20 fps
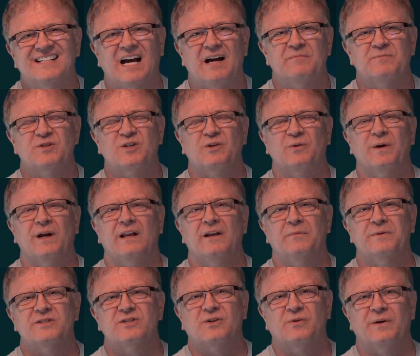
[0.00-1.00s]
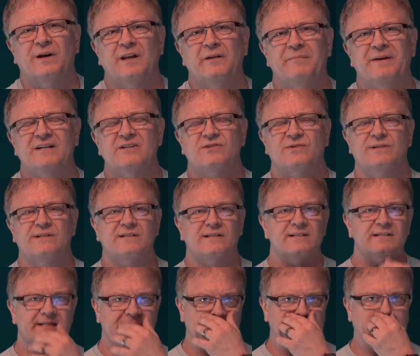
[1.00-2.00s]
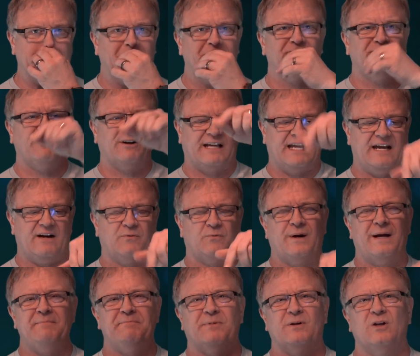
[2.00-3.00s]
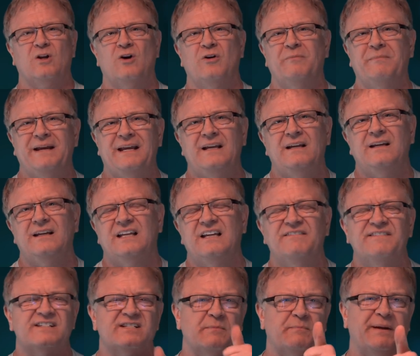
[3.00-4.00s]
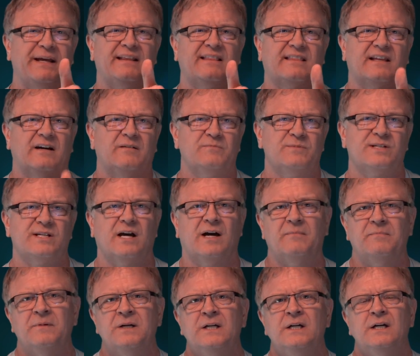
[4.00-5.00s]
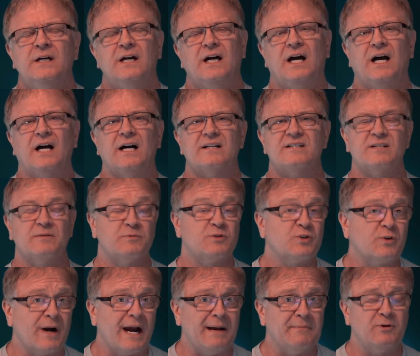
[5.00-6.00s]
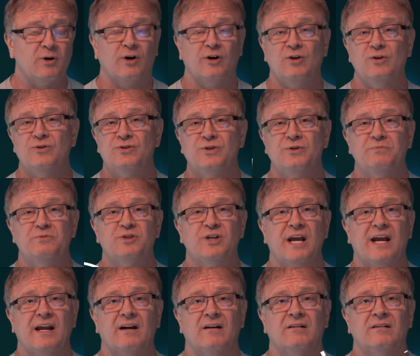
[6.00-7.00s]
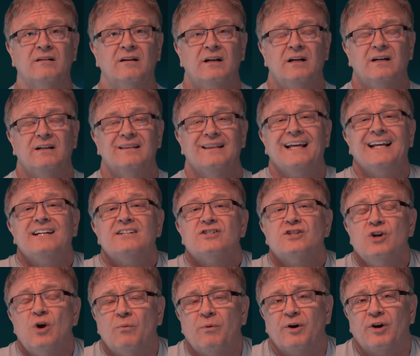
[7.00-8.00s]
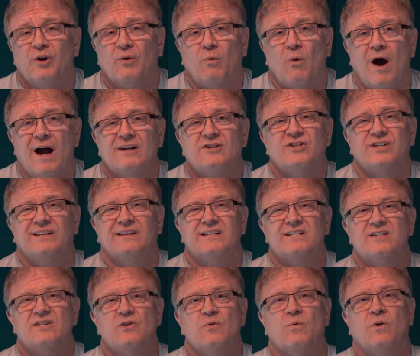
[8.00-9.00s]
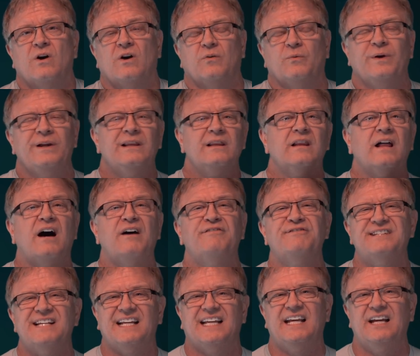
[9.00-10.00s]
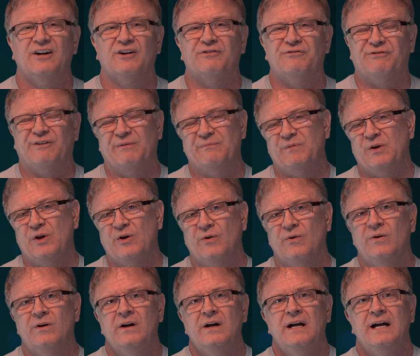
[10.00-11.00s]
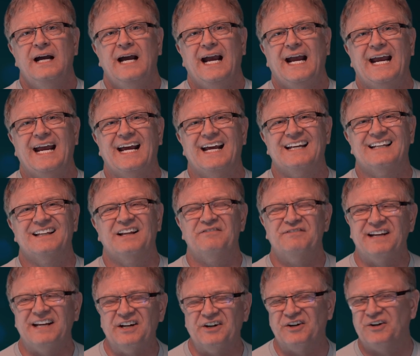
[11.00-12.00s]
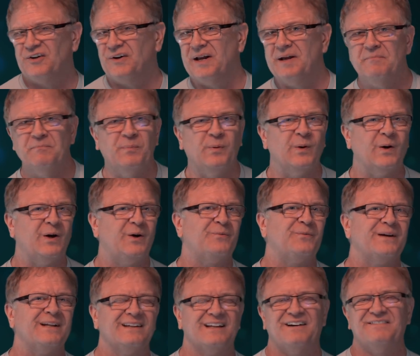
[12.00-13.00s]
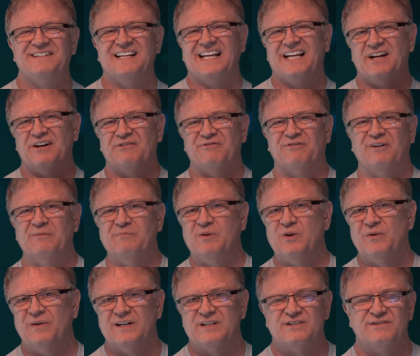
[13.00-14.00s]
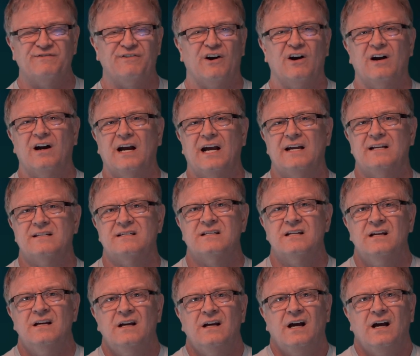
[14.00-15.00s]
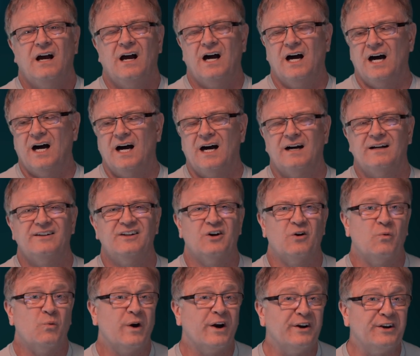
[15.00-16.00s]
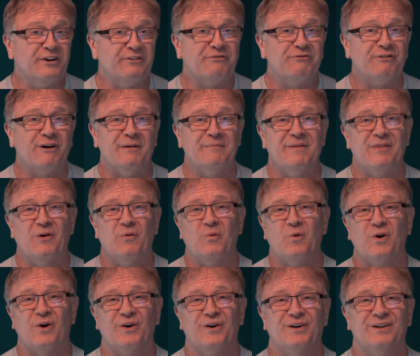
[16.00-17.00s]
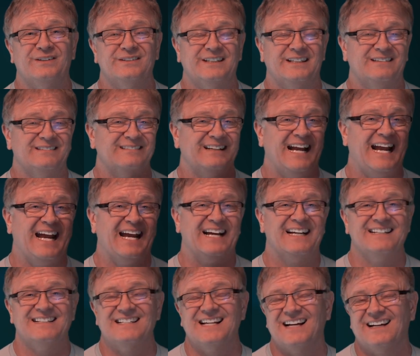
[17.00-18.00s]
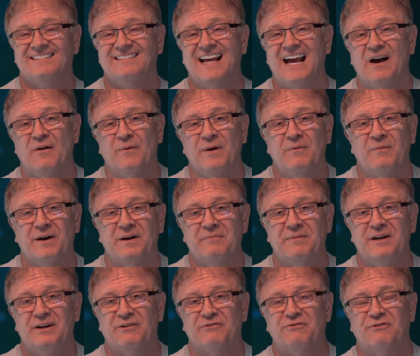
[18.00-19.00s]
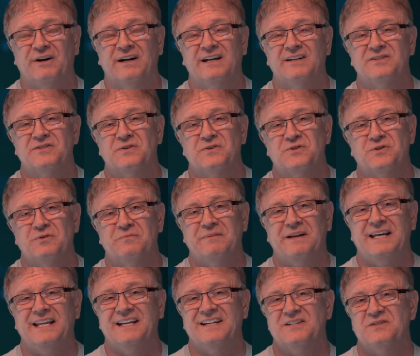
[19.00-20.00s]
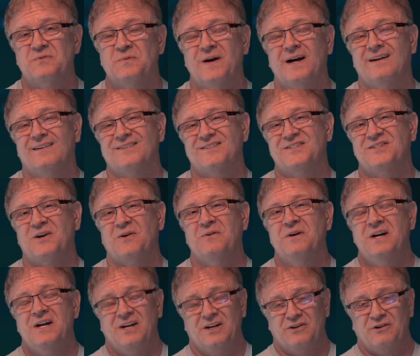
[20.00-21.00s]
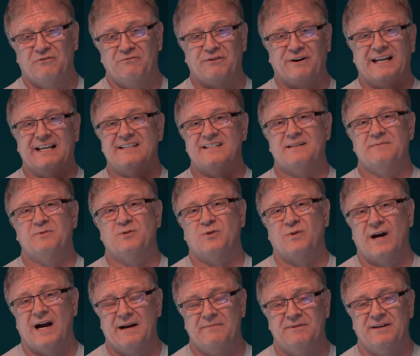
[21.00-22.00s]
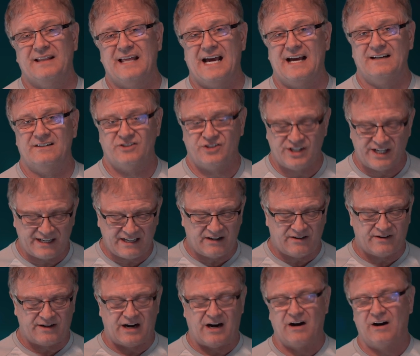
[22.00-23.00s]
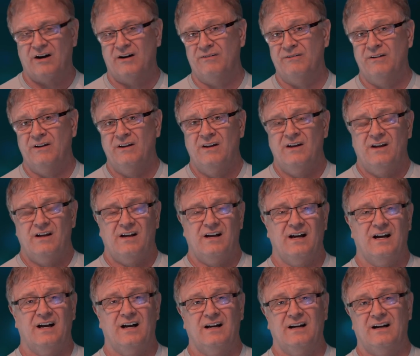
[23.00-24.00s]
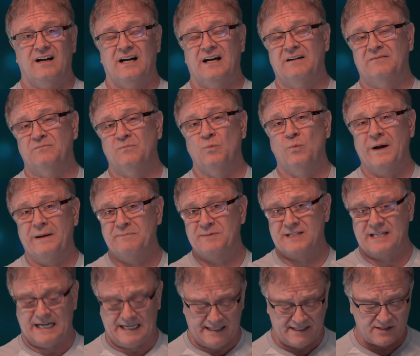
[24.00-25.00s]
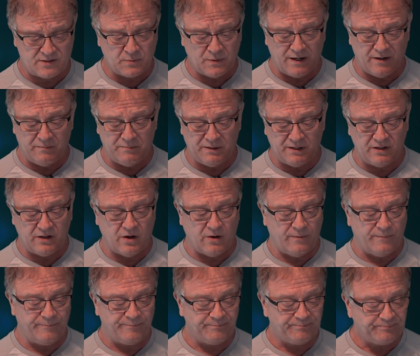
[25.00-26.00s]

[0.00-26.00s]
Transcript: Scarrella with Scarrella Ministries. Listen, don't forget, right below me, give us a big thumbs up. Subscribe to our YouTube channel. Let us know where you're watching this in the world. We love to hear from you and love to hear your input. We love to hear from you as far as, you know, where you're from in the world. And we want to be your friend on social media as well. So don't forget, subscribe to that. Check out our website as well below.